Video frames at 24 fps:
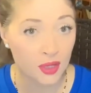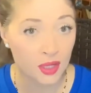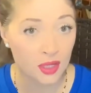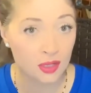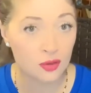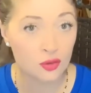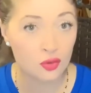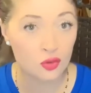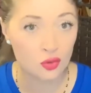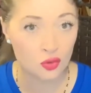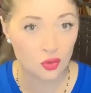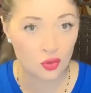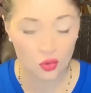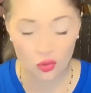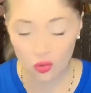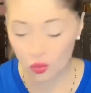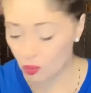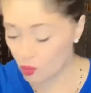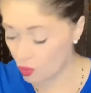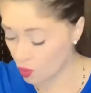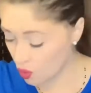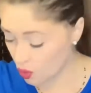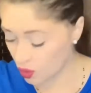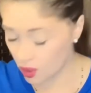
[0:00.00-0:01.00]
to do
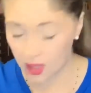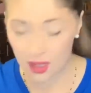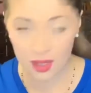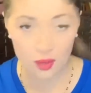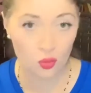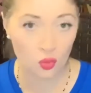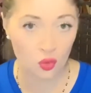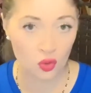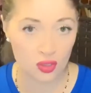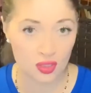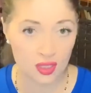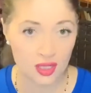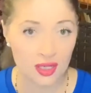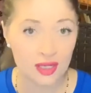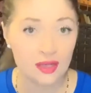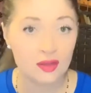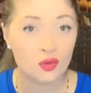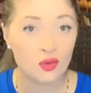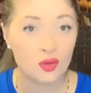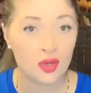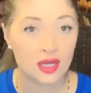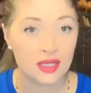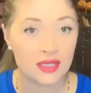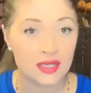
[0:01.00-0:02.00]
morning water
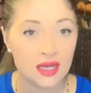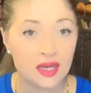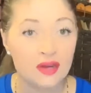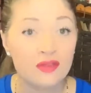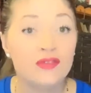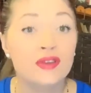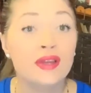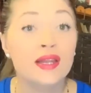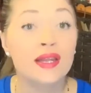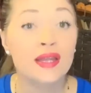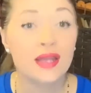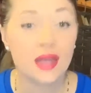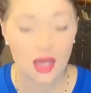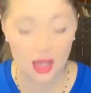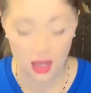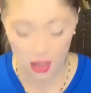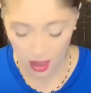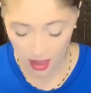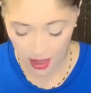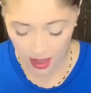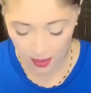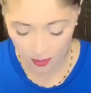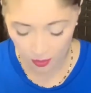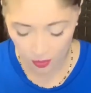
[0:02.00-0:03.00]
together with
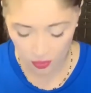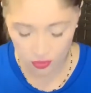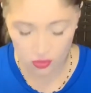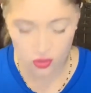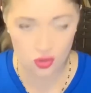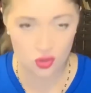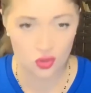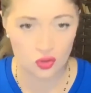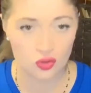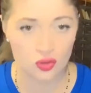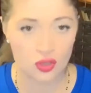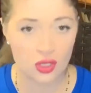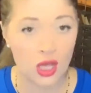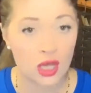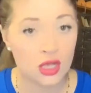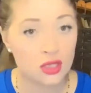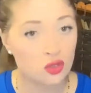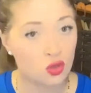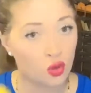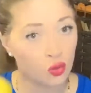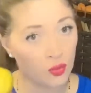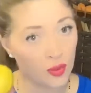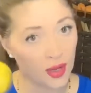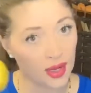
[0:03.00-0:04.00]
lemon juice. So we
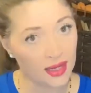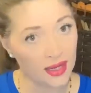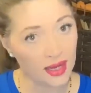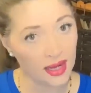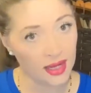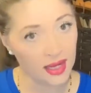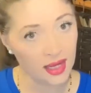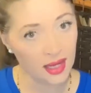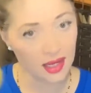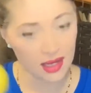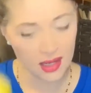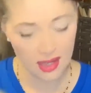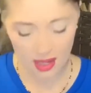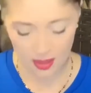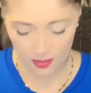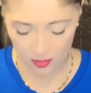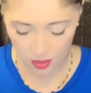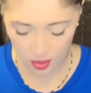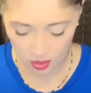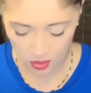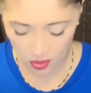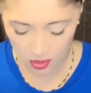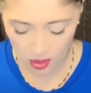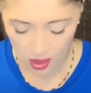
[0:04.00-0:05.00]
are taking
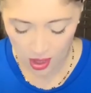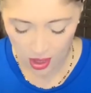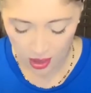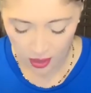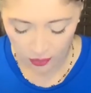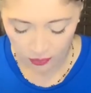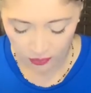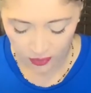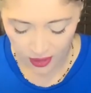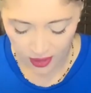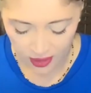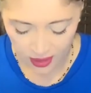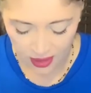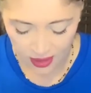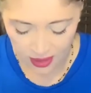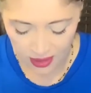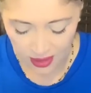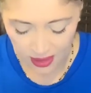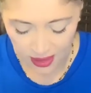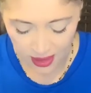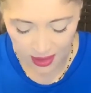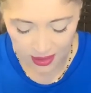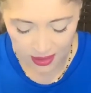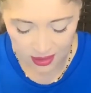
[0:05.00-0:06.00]
lemon, we are
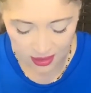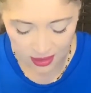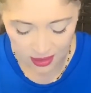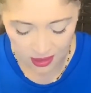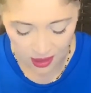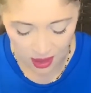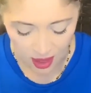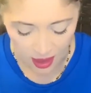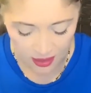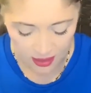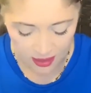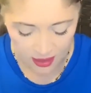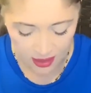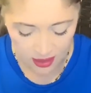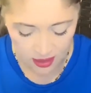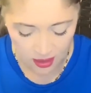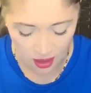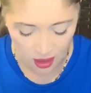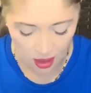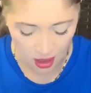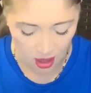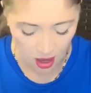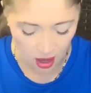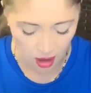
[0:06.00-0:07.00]
cutting
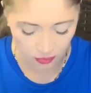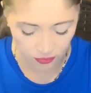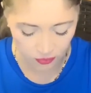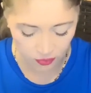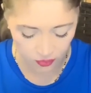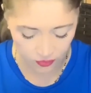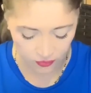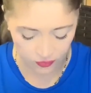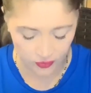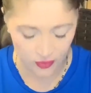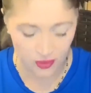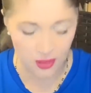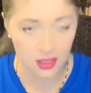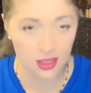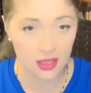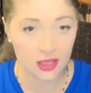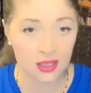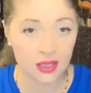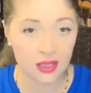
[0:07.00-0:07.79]
half of it,